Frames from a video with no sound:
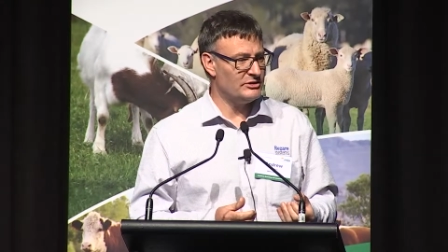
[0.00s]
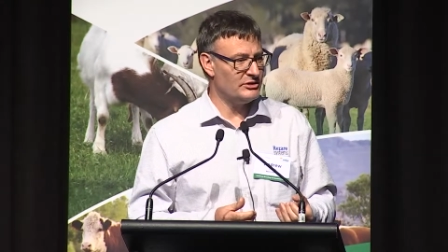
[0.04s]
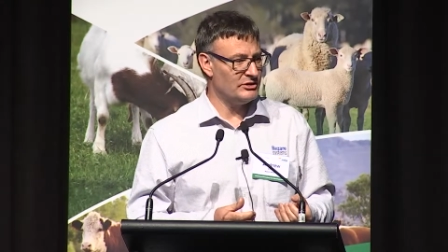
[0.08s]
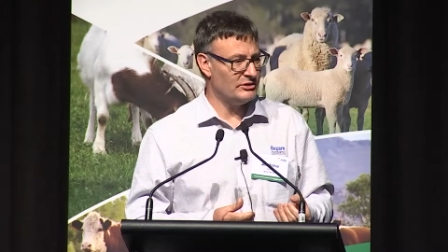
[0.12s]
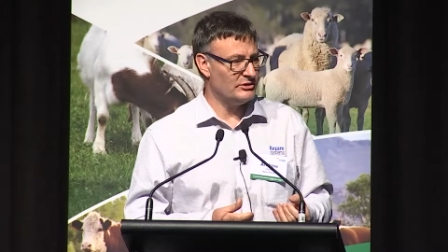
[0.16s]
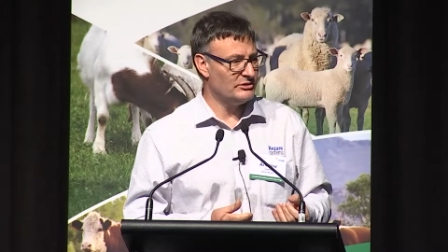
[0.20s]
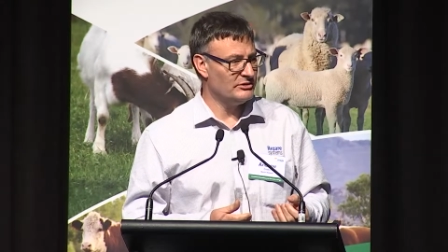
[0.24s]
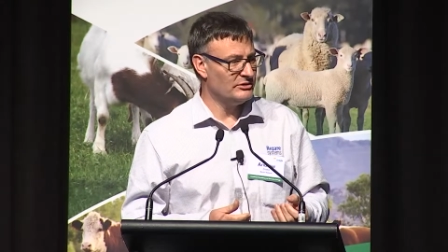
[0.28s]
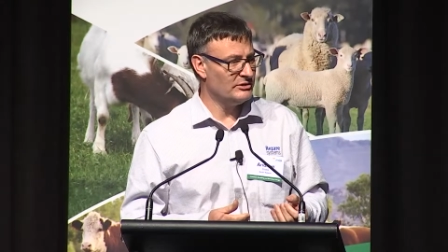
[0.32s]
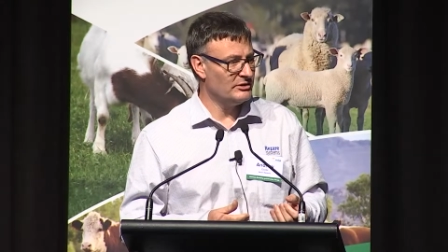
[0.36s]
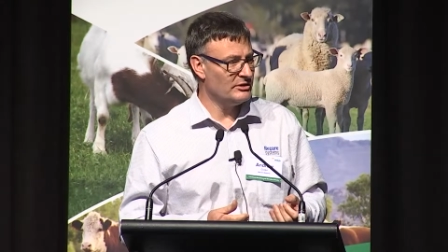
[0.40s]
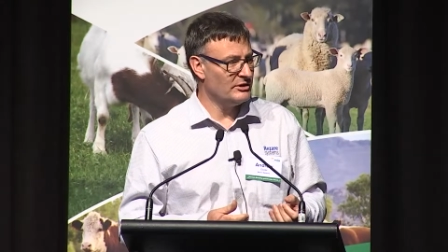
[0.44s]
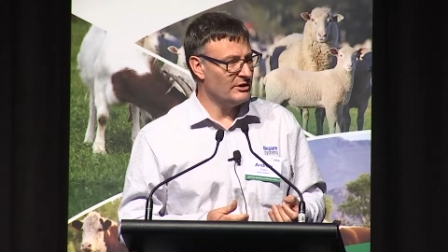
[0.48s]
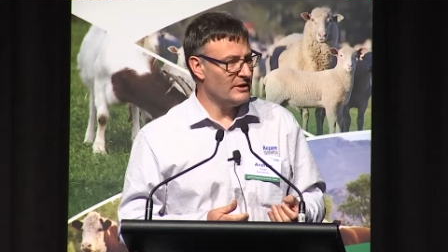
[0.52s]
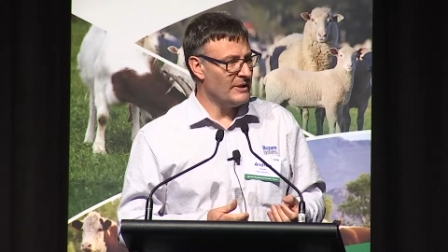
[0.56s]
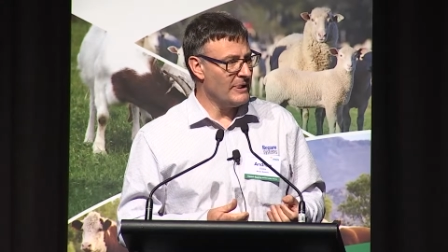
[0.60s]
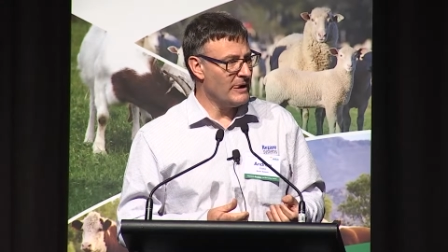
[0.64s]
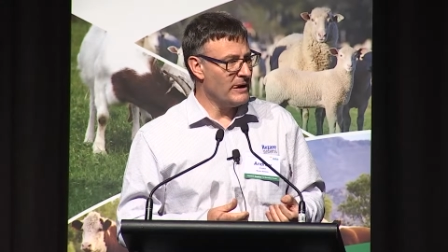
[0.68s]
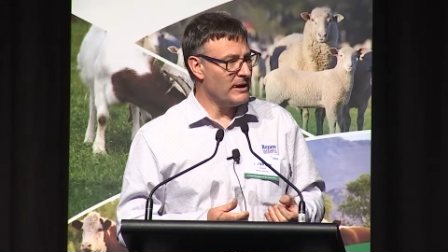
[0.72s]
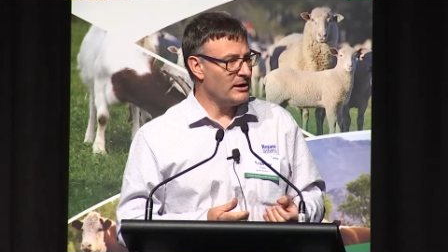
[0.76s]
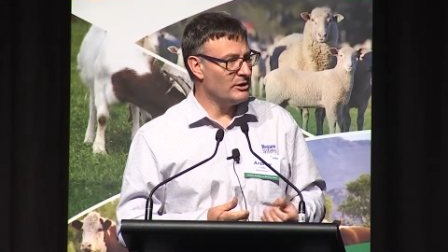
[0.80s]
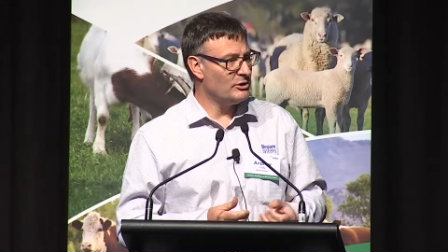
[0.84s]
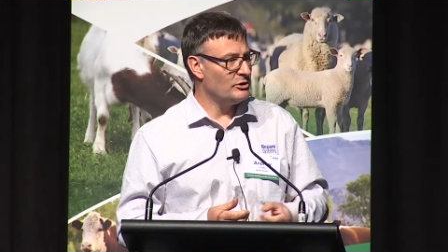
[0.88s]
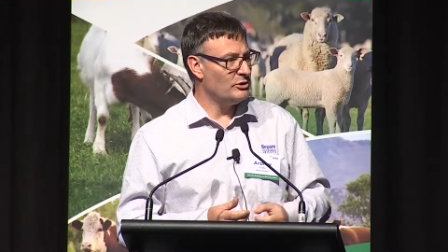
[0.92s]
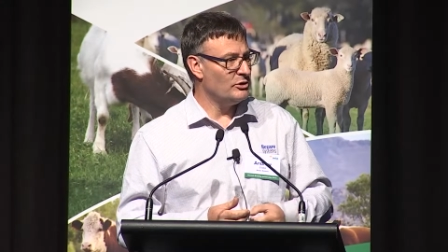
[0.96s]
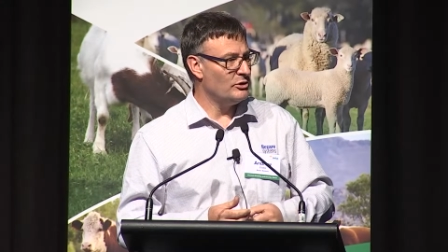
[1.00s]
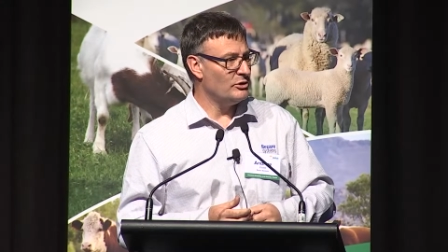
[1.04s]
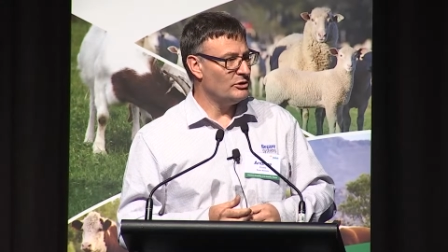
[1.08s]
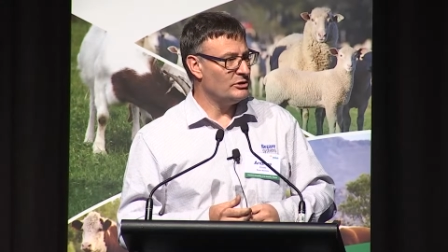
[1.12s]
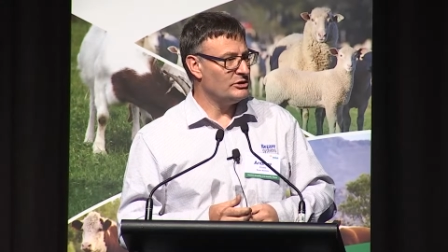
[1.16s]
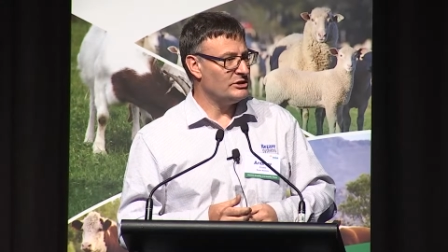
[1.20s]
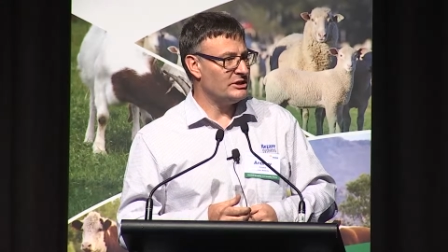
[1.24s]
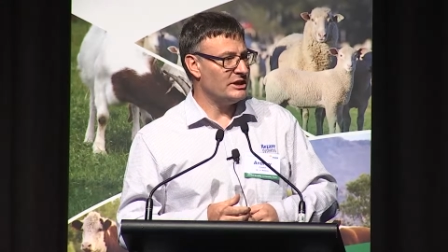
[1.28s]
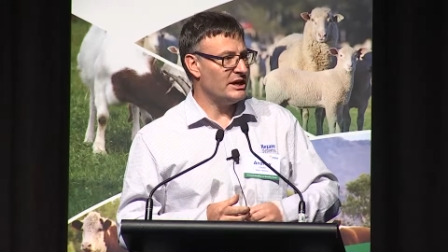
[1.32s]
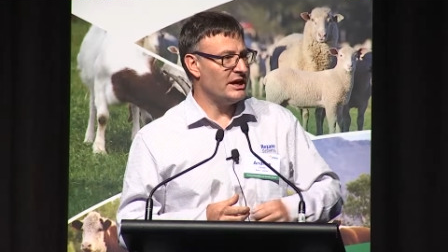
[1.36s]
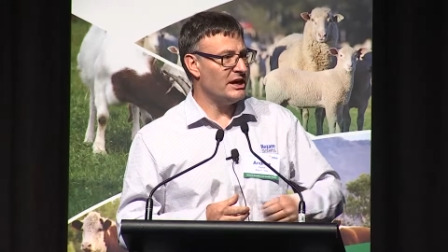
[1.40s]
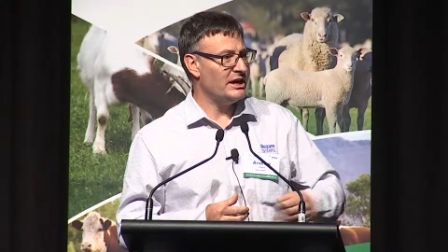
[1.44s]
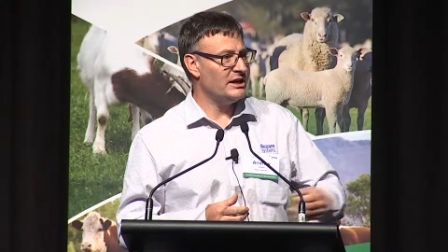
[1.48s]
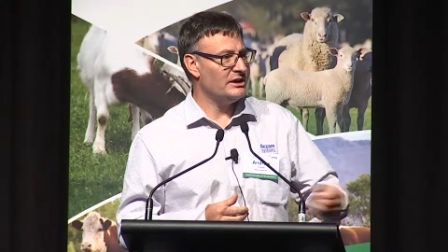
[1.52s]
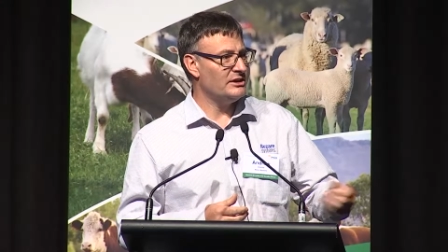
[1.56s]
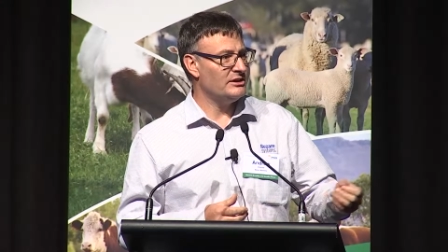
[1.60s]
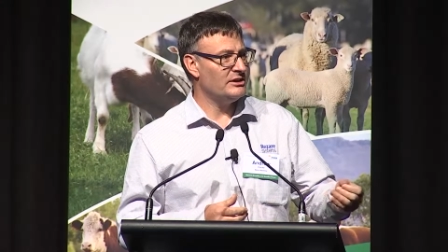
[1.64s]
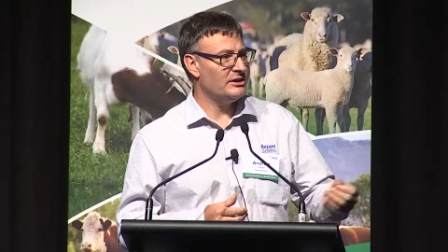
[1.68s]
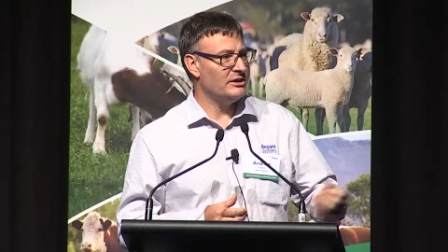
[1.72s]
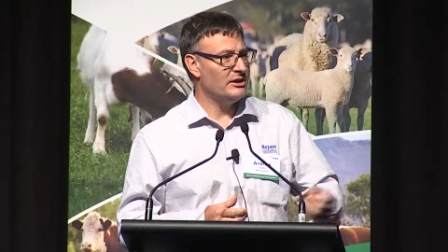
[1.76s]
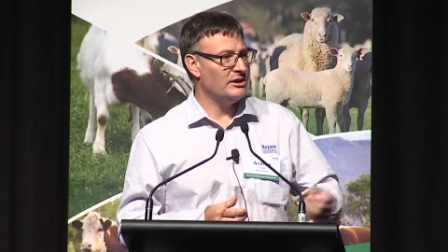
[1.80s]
to could take